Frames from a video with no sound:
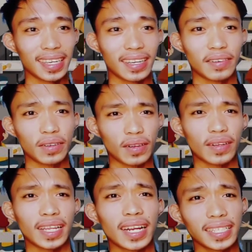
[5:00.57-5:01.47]
Now,
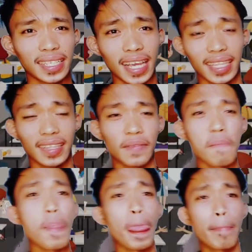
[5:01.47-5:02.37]
to analyze
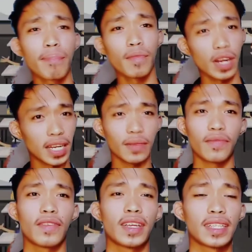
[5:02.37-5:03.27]
it, on
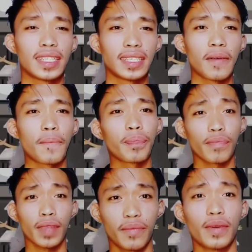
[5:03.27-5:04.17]
this text,
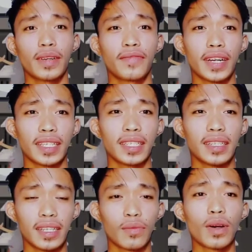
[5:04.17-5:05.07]
we paraphrase
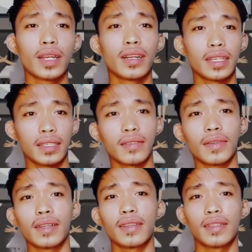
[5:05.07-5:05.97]
it while using
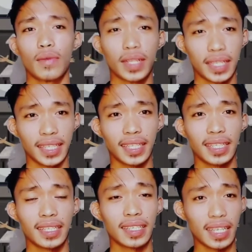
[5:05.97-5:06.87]
related words
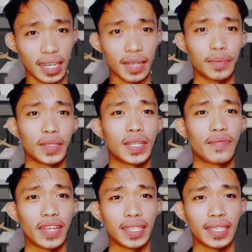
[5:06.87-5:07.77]
or synonyms
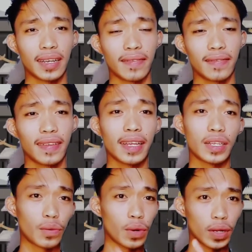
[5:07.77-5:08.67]
itself,
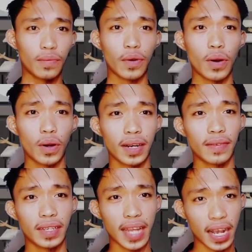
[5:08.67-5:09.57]
just to make it more
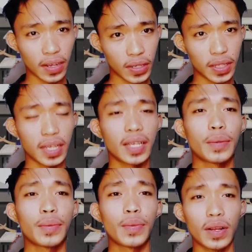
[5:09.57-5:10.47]
understood
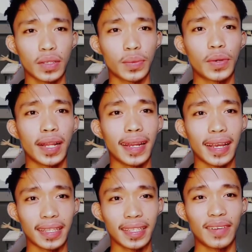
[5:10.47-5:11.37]
and also will
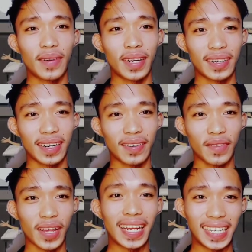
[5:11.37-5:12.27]
enhance our
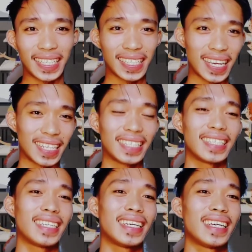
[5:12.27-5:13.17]
vocabulary
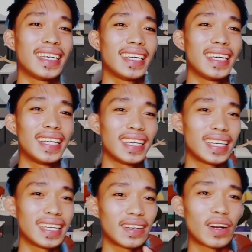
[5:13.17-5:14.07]
skills.
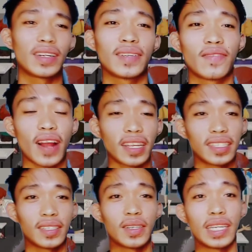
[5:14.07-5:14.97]
In order for
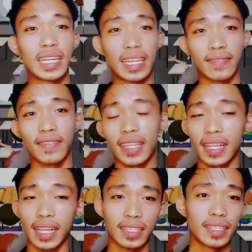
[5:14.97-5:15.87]
us to deliver the
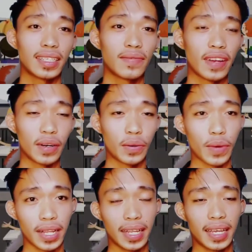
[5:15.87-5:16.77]
lessons very
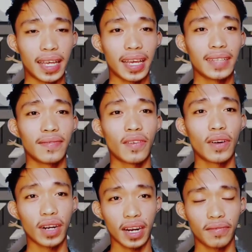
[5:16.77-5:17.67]
well and
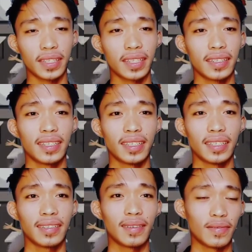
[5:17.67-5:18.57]
for our
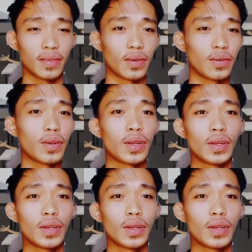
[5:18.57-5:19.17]
learners also,